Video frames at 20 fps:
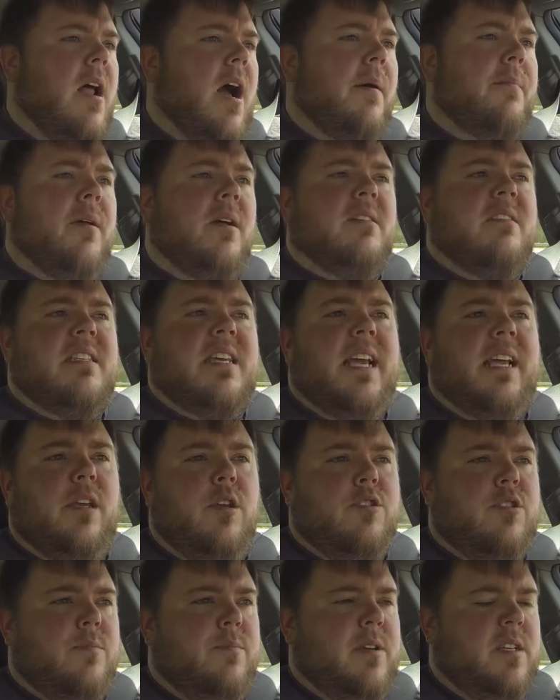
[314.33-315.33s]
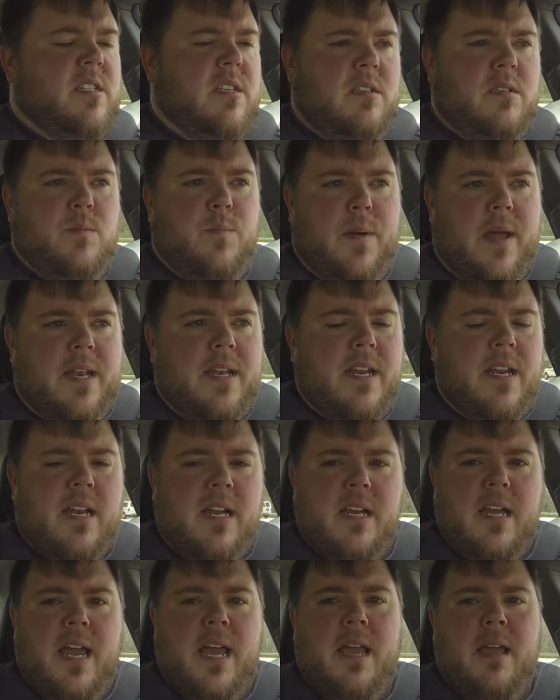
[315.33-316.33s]
I'm not saying you should be suspended a
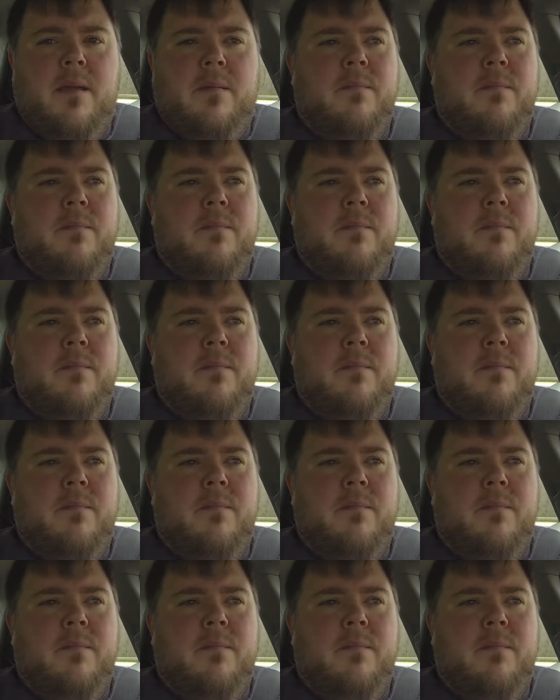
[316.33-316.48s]
game.